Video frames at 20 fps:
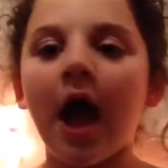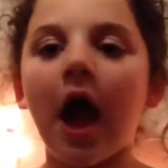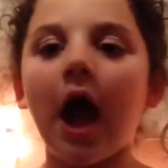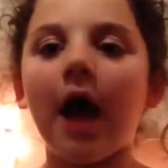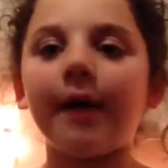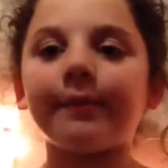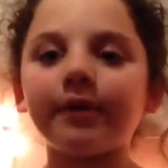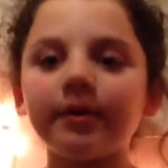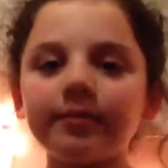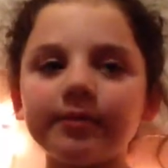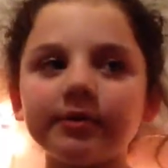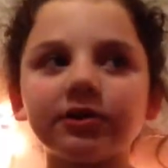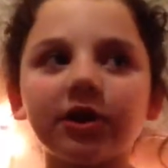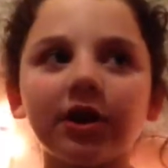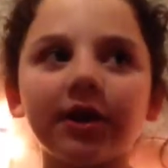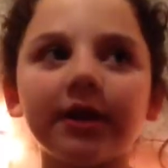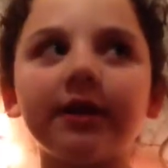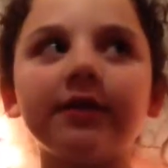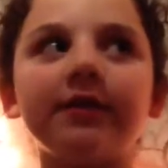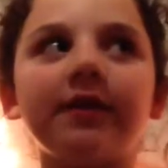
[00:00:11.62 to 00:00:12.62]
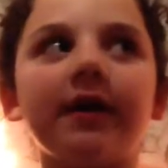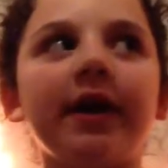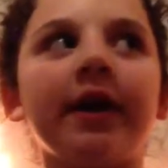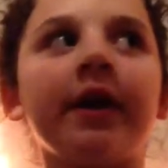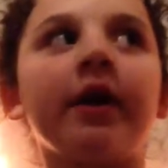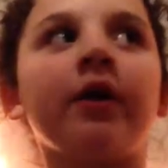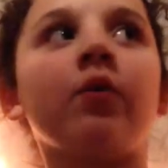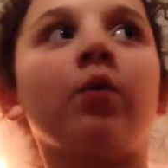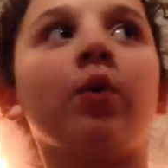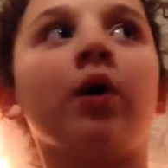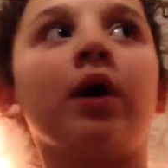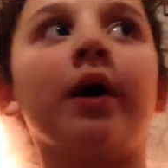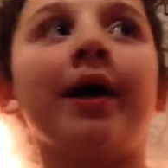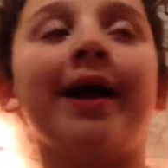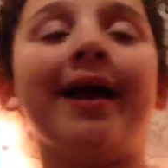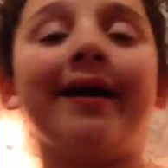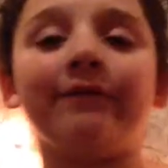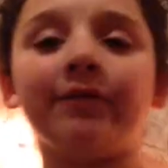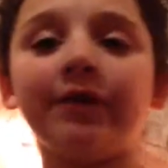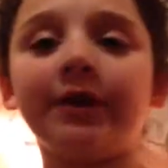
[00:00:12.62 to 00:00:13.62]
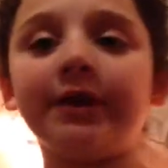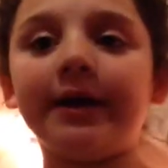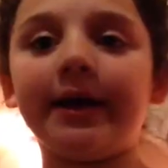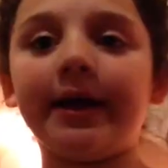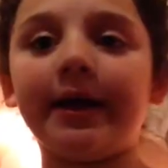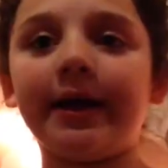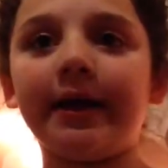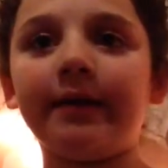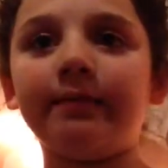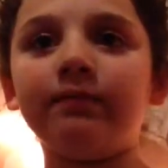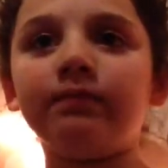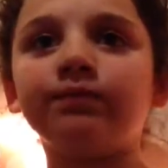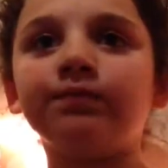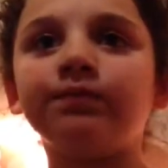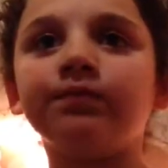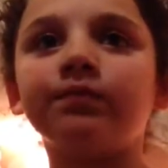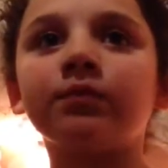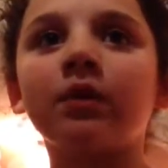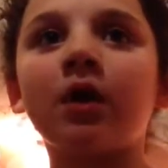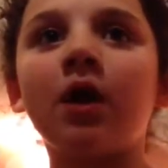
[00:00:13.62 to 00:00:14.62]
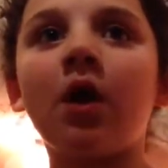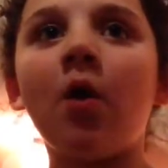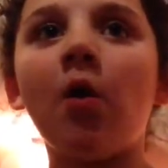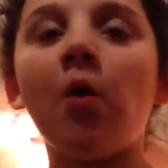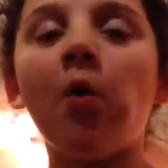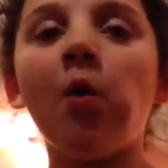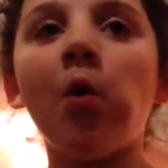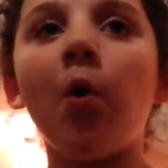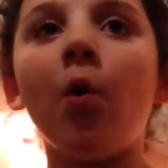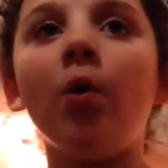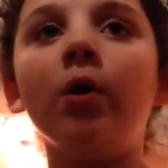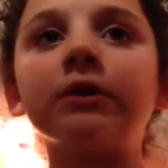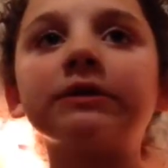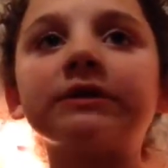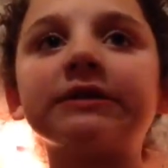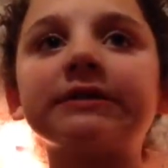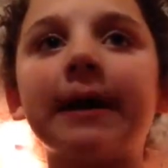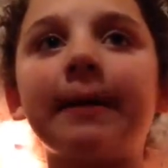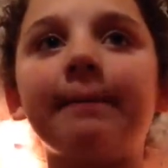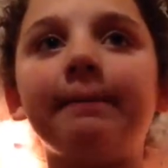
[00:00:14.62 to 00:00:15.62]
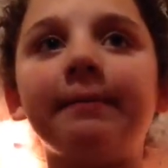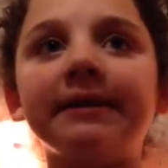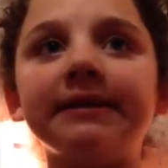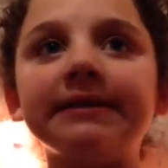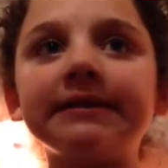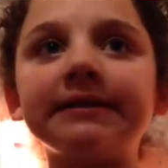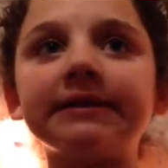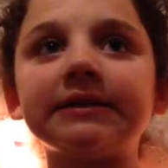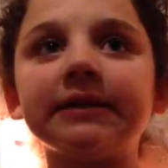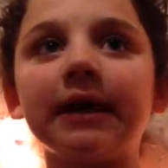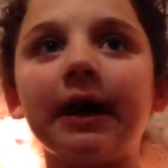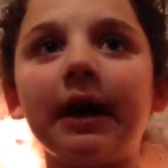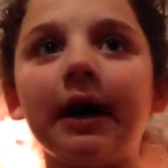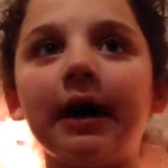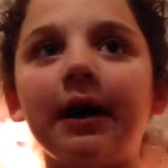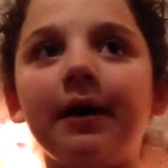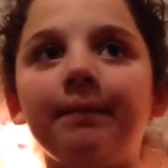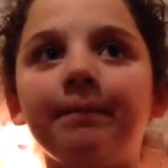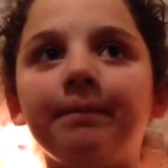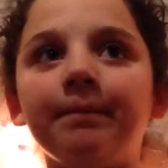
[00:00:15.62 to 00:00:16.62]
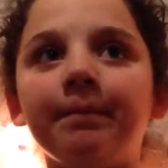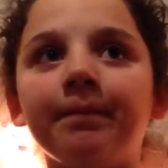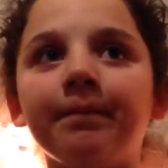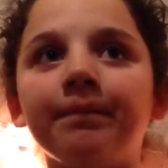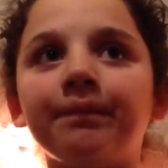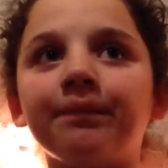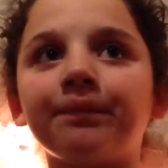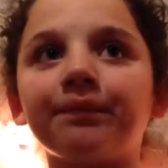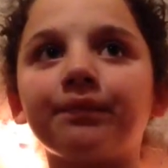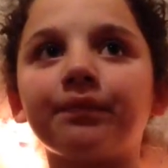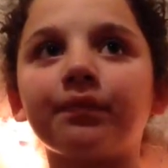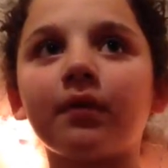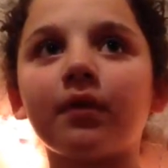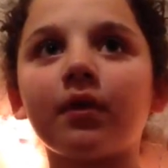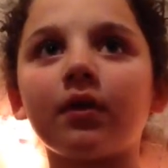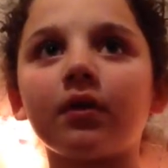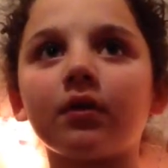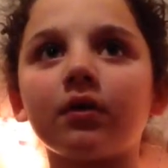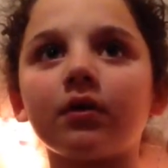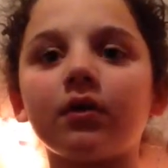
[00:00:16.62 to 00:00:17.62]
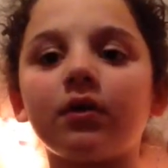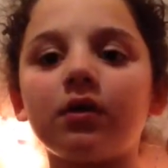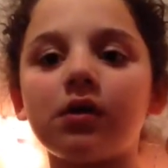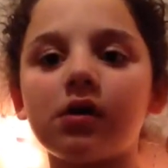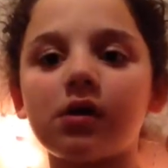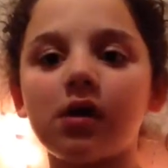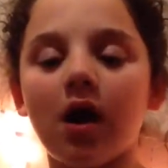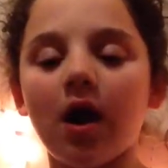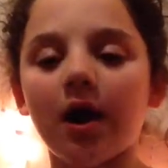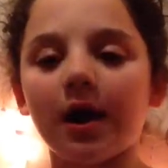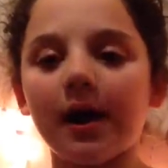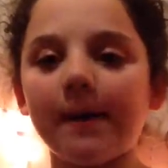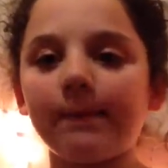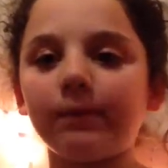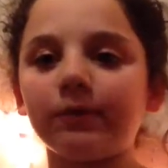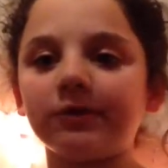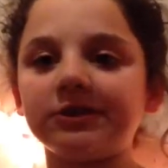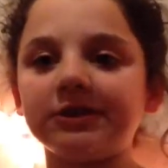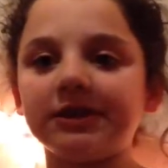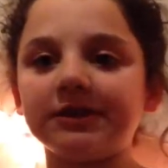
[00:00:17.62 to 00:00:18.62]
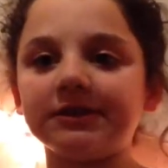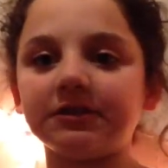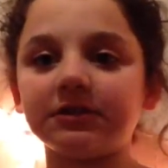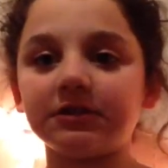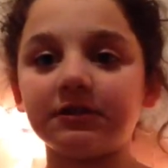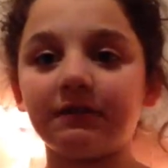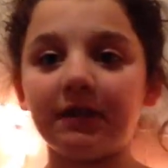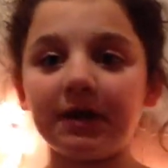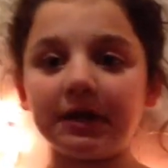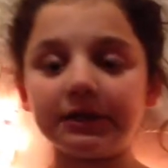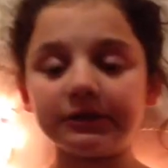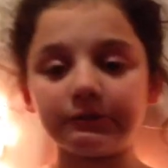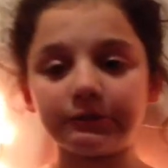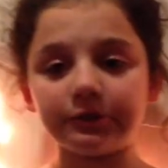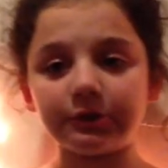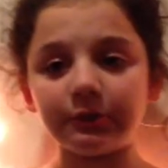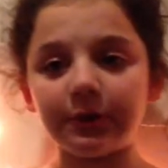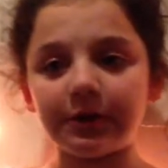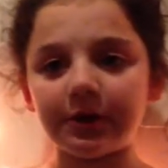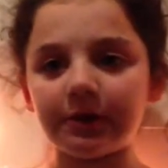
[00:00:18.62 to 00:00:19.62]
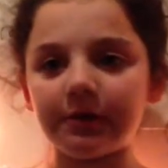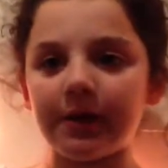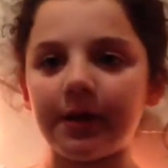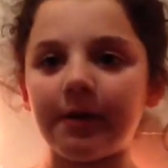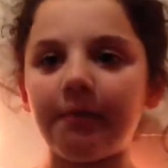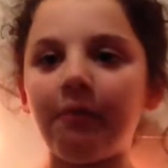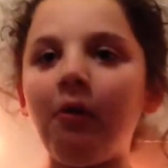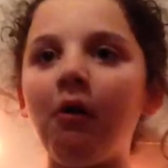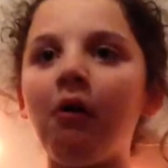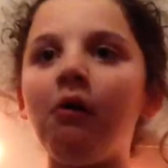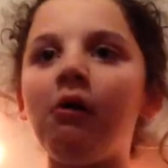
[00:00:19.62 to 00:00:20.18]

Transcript: I'm going to be starting a thing where every day, because I missed um, a couple of days of Savannah's Winter Wonderland,